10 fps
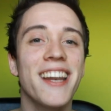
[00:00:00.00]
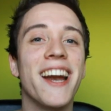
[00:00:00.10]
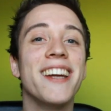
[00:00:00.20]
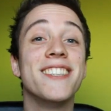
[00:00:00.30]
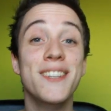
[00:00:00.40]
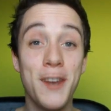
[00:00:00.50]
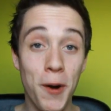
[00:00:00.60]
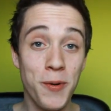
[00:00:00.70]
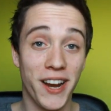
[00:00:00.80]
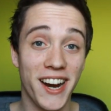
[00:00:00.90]
There is
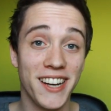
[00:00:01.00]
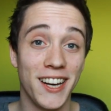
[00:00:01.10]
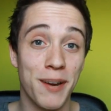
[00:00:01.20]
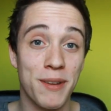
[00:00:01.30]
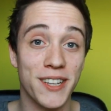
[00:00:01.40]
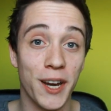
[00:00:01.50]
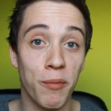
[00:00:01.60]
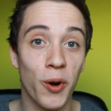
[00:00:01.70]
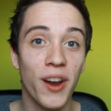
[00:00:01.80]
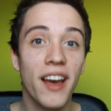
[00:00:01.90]
no character limit
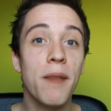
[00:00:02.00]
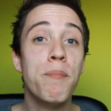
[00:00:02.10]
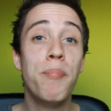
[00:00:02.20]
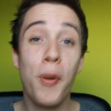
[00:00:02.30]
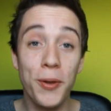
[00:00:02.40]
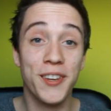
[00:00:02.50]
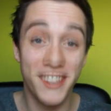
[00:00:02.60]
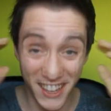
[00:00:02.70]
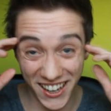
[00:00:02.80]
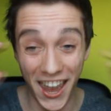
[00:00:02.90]
anymore. Put
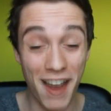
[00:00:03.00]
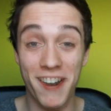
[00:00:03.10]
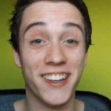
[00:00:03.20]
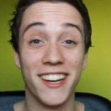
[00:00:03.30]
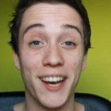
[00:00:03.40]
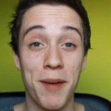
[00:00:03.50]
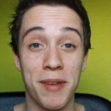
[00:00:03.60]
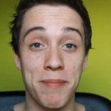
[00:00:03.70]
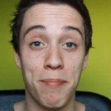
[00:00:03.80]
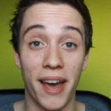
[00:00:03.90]
the character
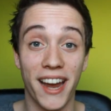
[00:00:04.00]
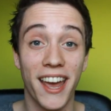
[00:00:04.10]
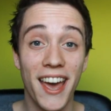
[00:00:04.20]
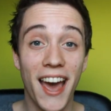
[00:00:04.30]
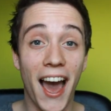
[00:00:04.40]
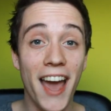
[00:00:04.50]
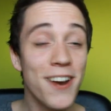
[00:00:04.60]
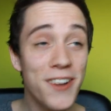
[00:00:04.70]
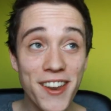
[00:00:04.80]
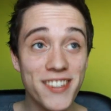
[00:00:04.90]
limit back. I
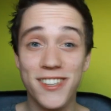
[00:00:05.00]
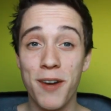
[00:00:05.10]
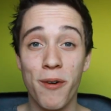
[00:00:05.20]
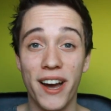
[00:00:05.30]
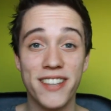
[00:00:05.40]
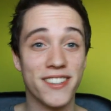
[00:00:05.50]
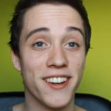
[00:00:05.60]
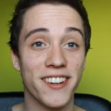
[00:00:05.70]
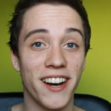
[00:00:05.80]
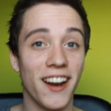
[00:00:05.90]
don't understand why it's
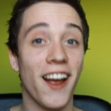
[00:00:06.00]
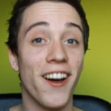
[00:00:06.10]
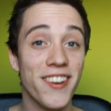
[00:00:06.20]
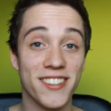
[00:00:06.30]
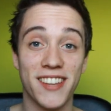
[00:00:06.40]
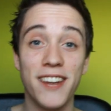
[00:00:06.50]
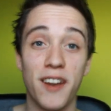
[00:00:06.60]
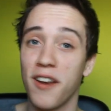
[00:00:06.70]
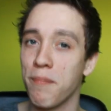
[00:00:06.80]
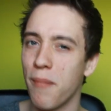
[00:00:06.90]
not there. I understand
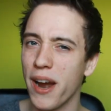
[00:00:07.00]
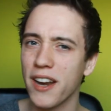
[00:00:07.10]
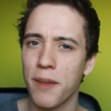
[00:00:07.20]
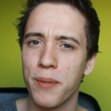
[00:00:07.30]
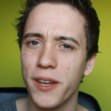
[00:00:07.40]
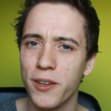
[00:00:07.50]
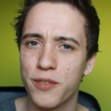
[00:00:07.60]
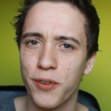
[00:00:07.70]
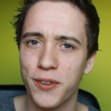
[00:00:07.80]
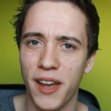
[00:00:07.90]
that it might not be
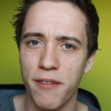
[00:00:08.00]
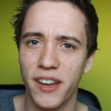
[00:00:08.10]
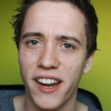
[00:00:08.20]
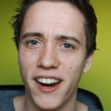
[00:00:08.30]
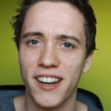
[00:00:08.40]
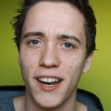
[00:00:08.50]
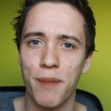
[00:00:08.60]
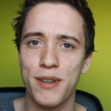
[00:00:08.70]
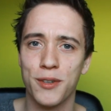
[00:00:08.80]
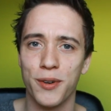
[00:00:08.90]
useful to have a character
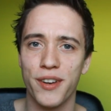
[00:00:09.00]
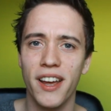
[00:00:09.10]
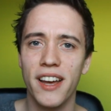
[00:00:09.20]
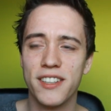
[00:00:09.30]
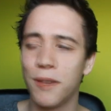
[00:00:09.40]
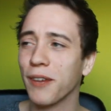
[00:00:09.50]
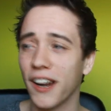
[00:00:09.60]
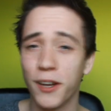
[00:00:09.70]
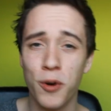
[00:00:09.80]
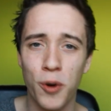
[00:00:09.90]
limit on something
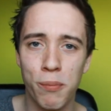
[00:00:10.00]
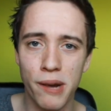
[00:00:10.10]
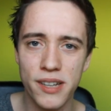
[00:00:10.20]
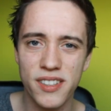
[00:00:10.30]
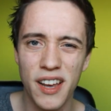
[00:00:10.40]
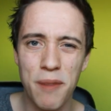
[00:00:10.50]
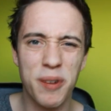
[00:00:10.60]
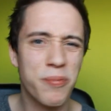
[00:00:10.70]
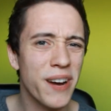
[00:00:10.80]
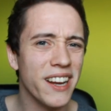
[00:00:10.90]
like Google Plus,
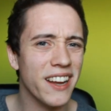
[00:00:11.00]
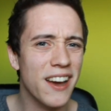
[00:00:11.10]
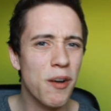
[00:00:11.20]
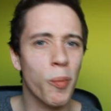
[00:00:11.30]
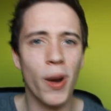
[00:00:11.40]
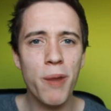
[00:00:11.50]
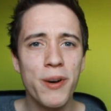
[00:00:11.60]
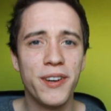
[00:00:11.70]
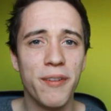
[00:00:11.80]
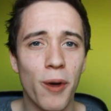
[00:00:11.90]
but really, why
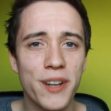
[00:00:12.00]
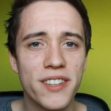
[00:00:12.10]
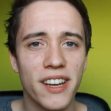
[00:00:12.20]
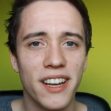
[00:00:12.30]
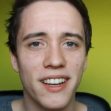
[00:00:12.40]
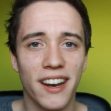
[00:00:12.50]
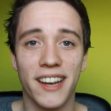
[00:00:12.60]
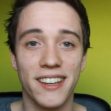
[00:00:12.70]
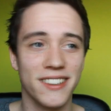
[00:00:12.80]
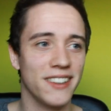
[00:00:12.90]
would you want
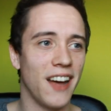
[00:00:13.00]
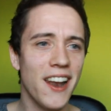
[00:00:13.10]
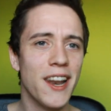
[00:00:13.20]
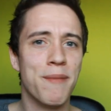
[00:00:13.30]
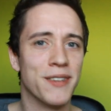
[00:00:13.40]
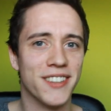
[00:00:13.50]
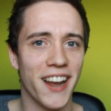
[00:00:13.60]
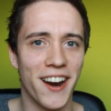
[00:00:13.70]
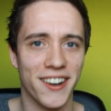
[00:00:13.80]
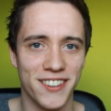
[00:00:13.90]
like unlimited
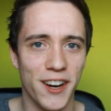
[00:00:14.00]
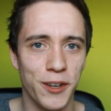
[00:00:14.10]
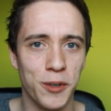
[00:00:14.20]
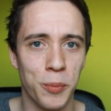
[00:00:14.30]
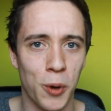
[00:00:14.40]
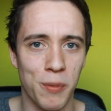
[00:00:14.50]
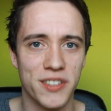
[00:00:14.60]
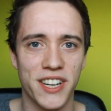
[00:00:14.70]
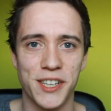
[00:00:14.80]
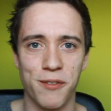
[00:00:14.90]
characters in a YouTube comment
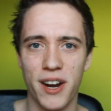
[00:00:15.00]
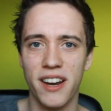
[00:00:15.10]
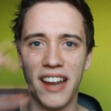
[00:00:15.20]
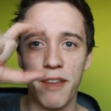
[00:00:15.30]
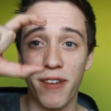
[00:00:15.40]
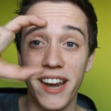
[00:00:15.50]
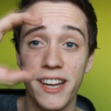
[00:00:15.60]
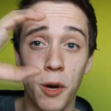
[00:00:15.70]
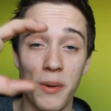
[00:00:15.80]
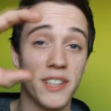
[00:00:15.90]
section, right? If
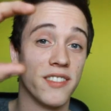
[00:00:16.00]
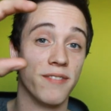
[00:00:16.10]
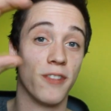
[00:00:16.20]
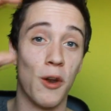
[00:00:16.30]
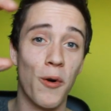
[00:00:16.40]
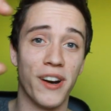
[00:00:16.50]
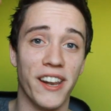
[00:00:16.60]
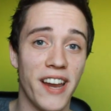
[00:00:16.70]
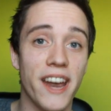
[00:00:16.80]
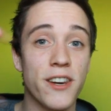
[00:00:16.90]
any comment is longer
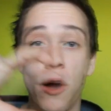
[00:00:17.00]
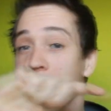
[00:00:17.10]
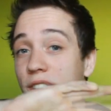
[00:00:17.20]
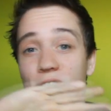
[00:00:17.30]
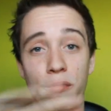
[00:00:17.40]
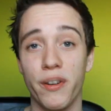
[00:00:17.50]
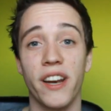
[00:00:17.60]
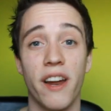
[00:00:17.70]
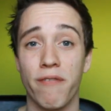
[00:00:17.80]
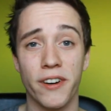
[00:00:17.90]
than that, no one is gonna
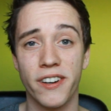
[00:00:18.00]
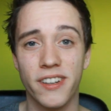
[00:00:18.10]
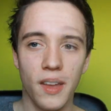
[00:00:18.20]
read it ever.